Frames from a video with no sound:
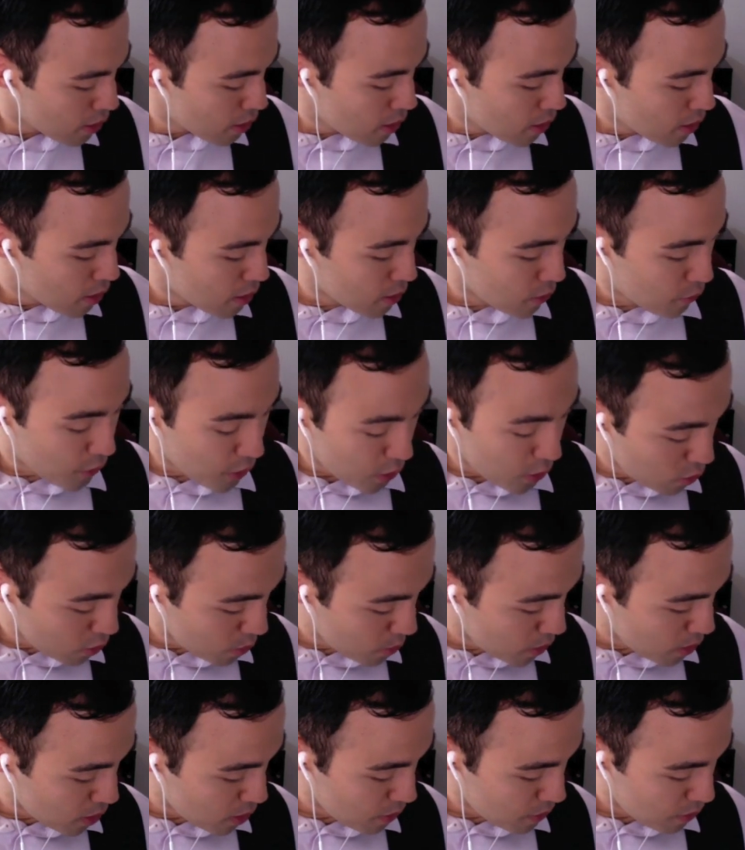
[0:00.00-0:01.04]
In the figure
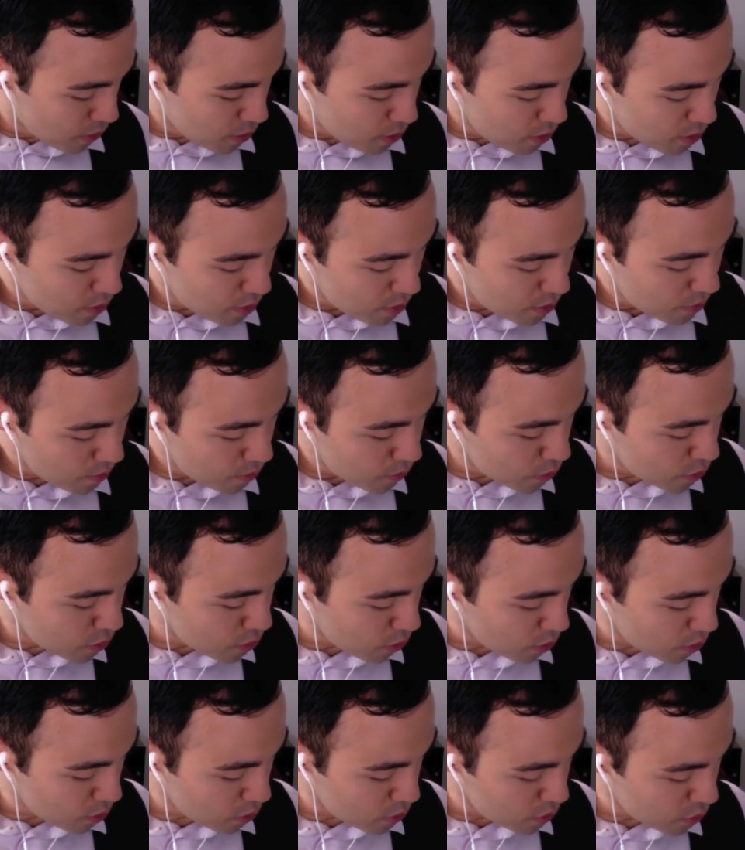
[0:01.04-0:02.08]
above, the
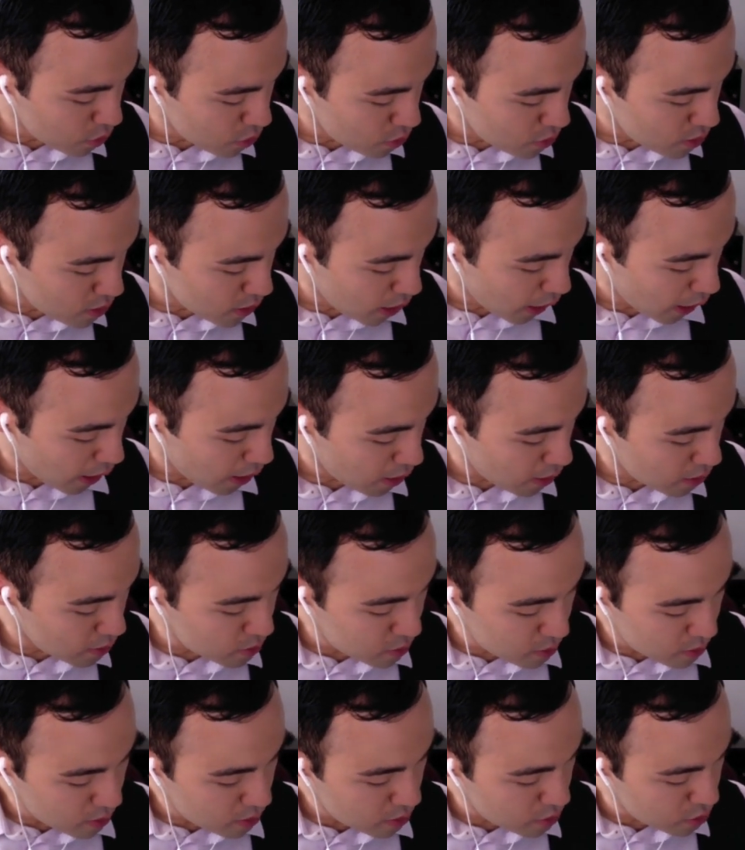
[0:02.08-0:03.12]
circles are
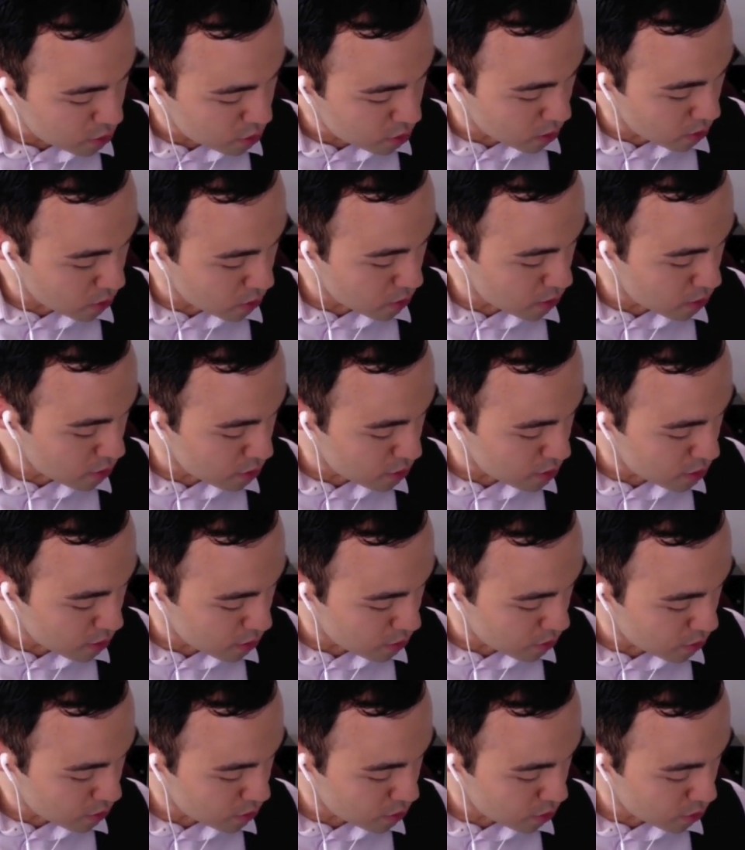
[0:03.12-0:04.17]
tangent as shown, and the center
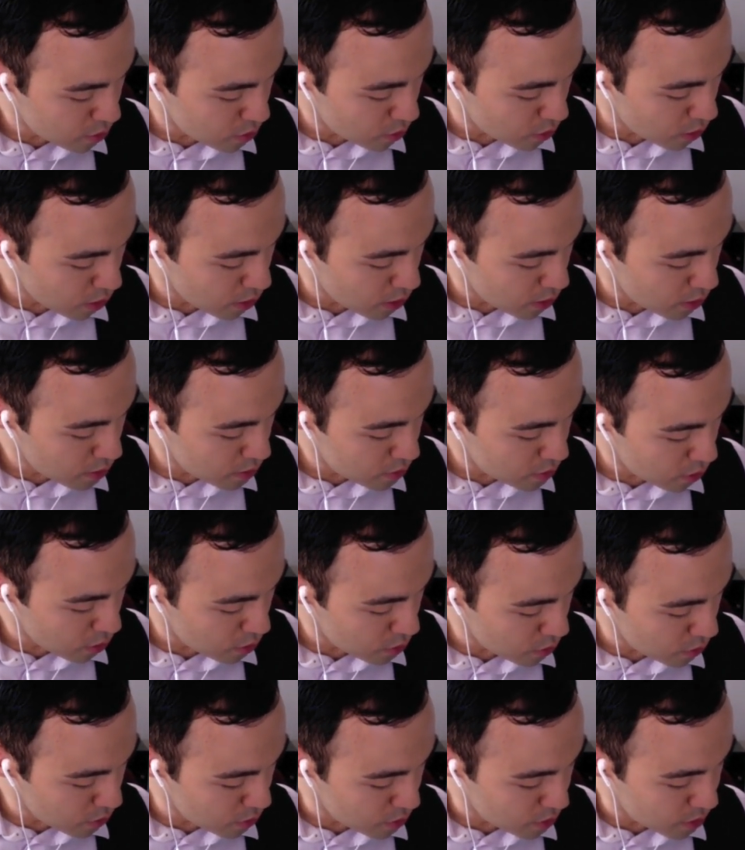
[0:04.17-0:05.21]
of the circle A is
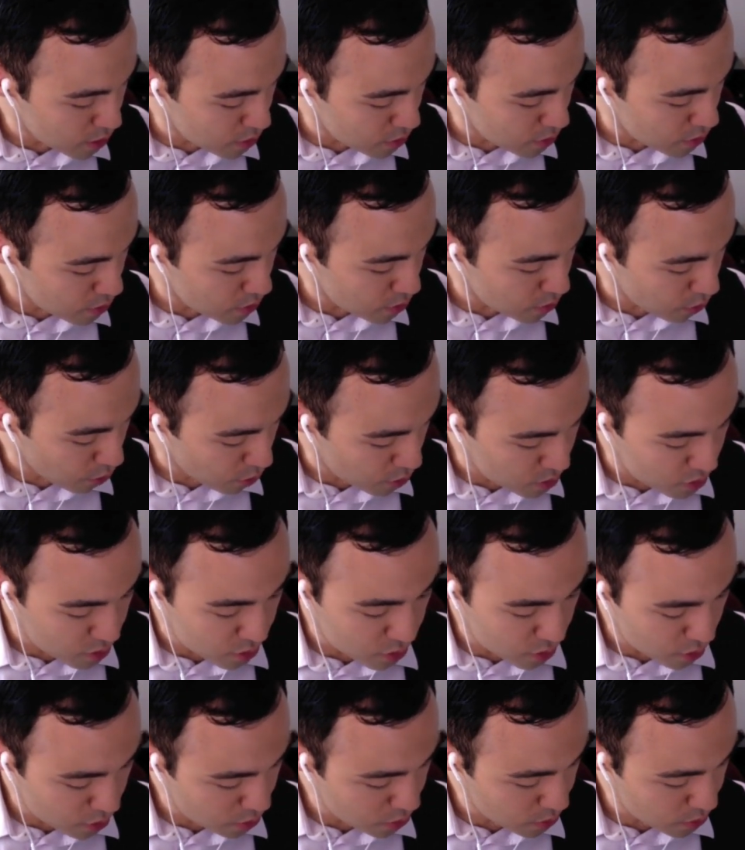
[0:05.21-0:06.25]
also the center of the largest
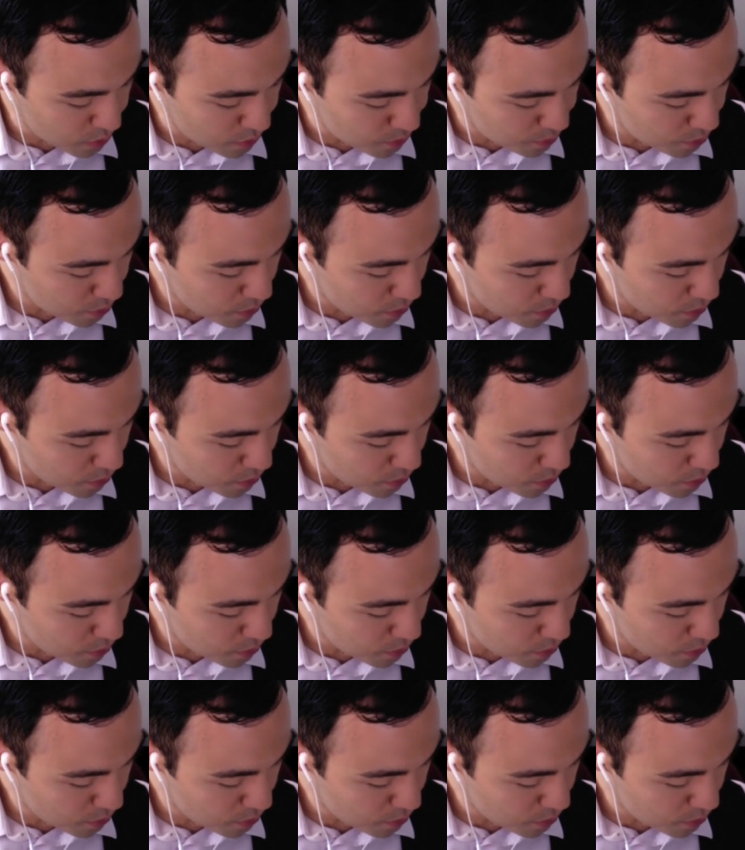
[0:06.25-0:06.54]
circle.